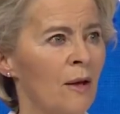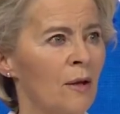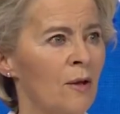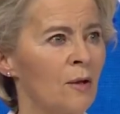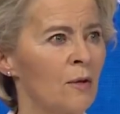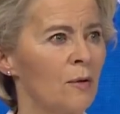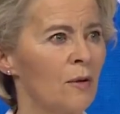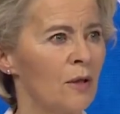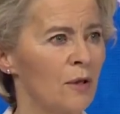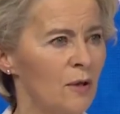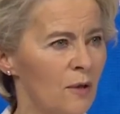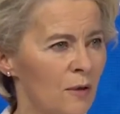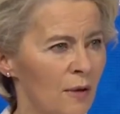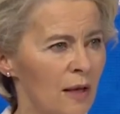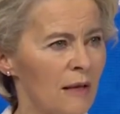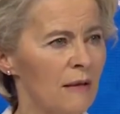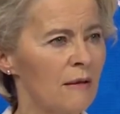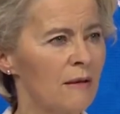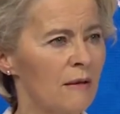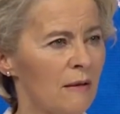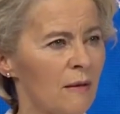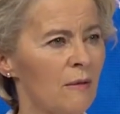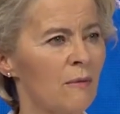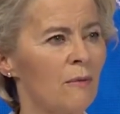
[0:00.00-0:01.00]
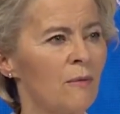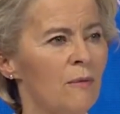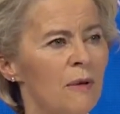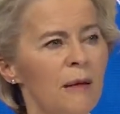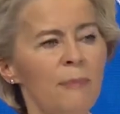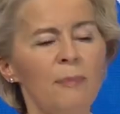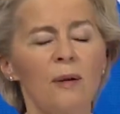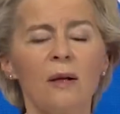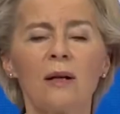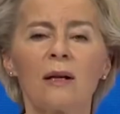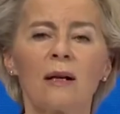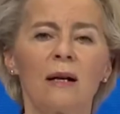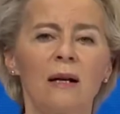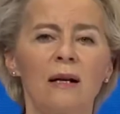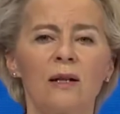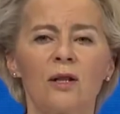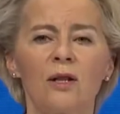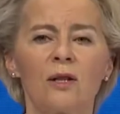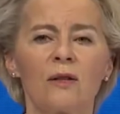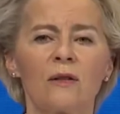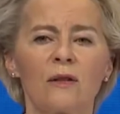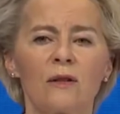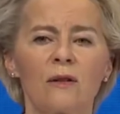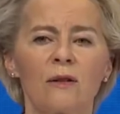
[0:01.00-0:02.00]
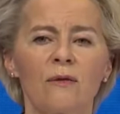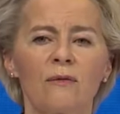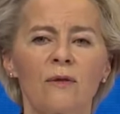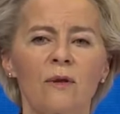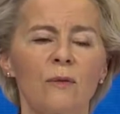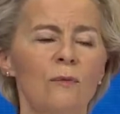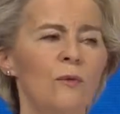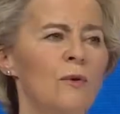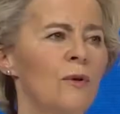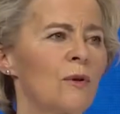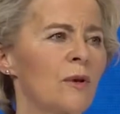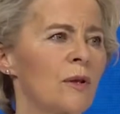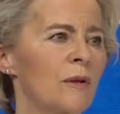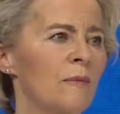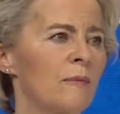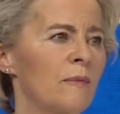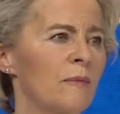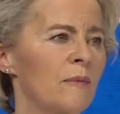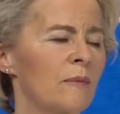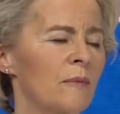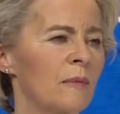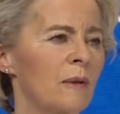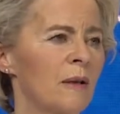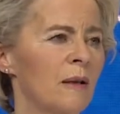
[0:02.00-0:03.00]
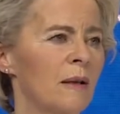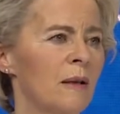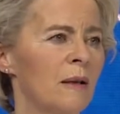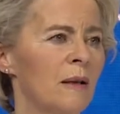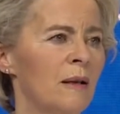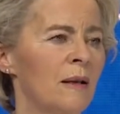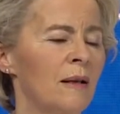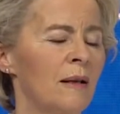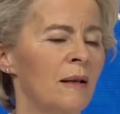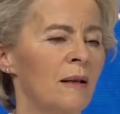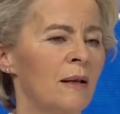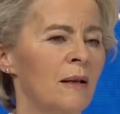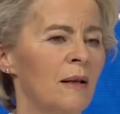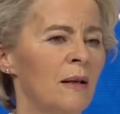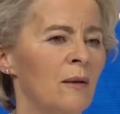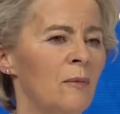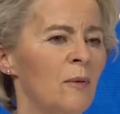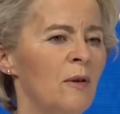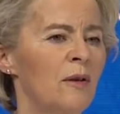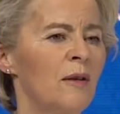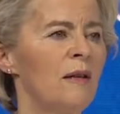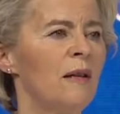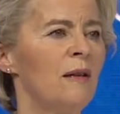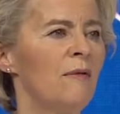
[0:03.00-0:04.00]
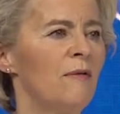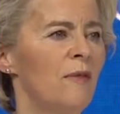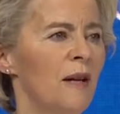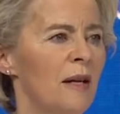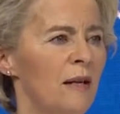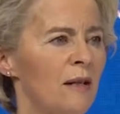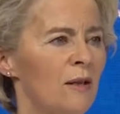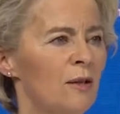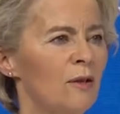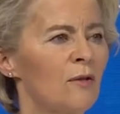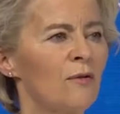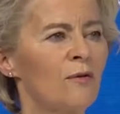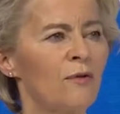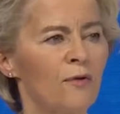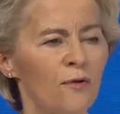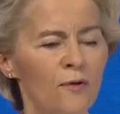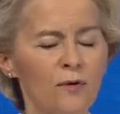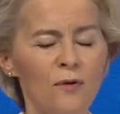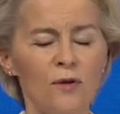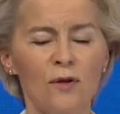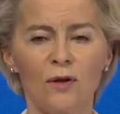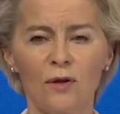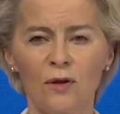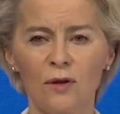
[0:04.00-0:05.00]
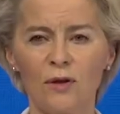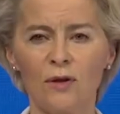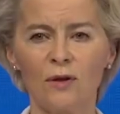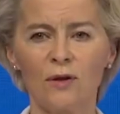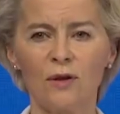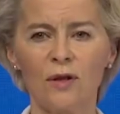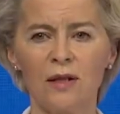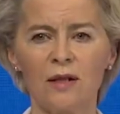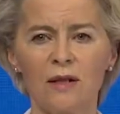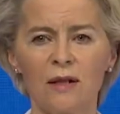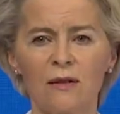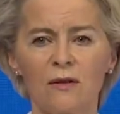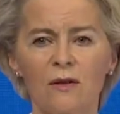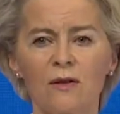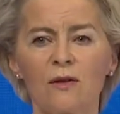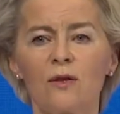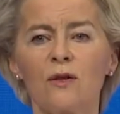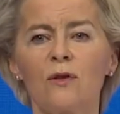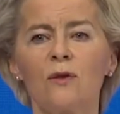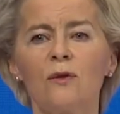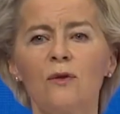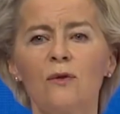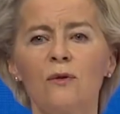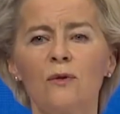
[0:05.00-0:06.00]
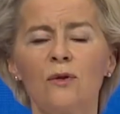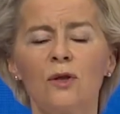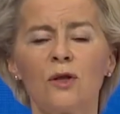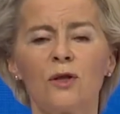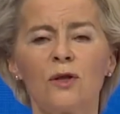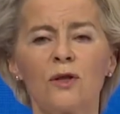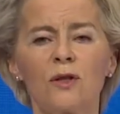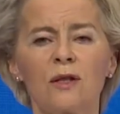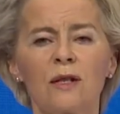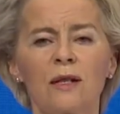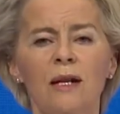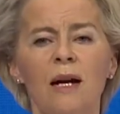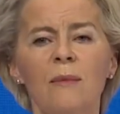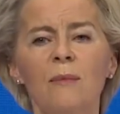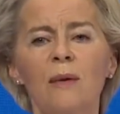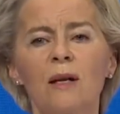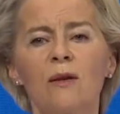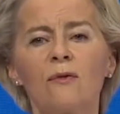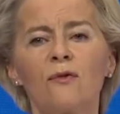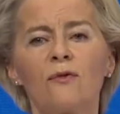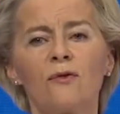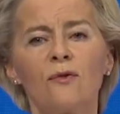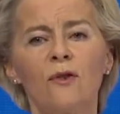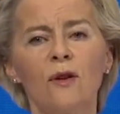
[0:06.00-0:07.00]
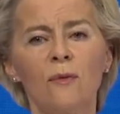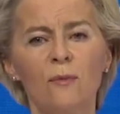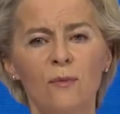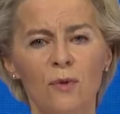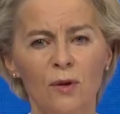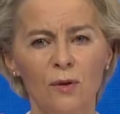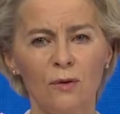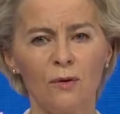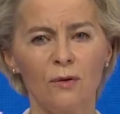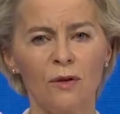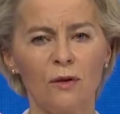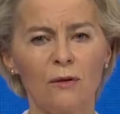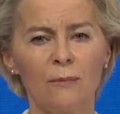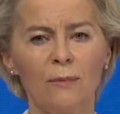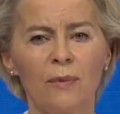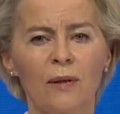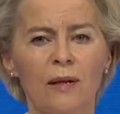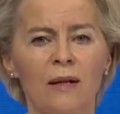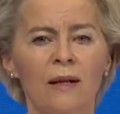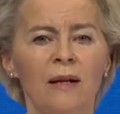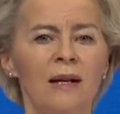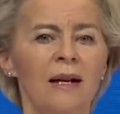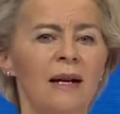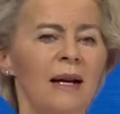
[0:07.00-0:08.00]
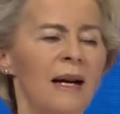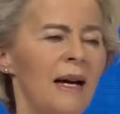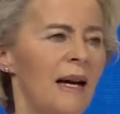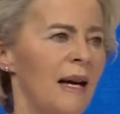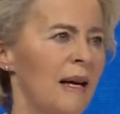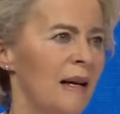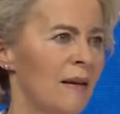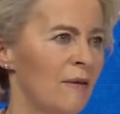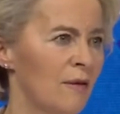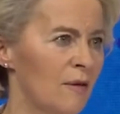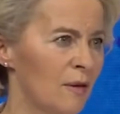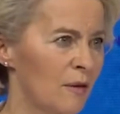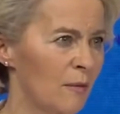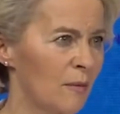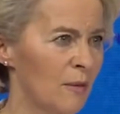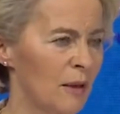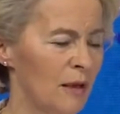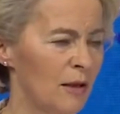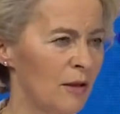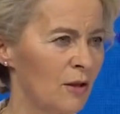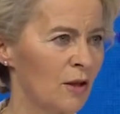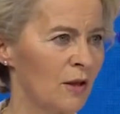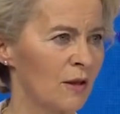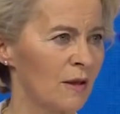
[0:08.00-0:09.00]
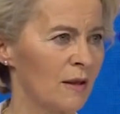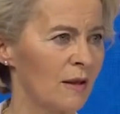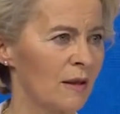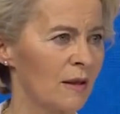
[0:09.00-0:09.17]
to address the repercussions of the war with an event on food security and the solutions coming from Europe and the region.